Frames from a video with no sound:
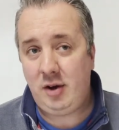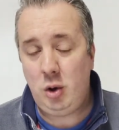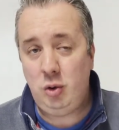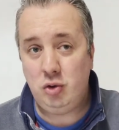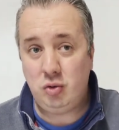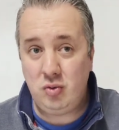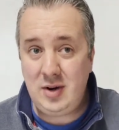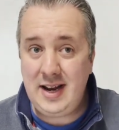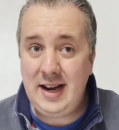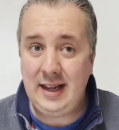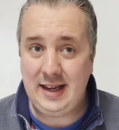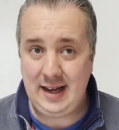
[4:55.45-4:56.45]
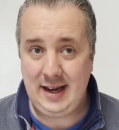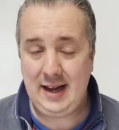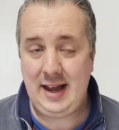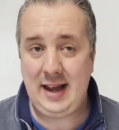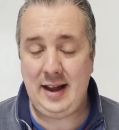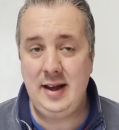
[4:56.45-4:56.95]
who's really getting
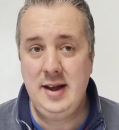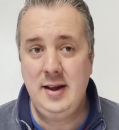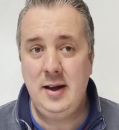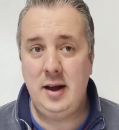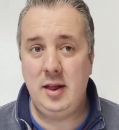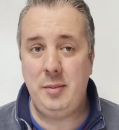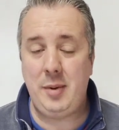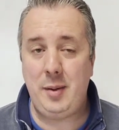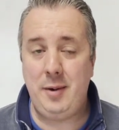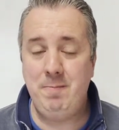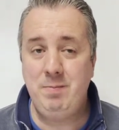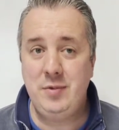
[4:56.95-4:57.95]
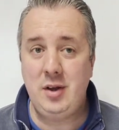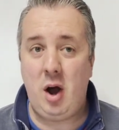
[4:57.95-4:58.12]
hit at the moment,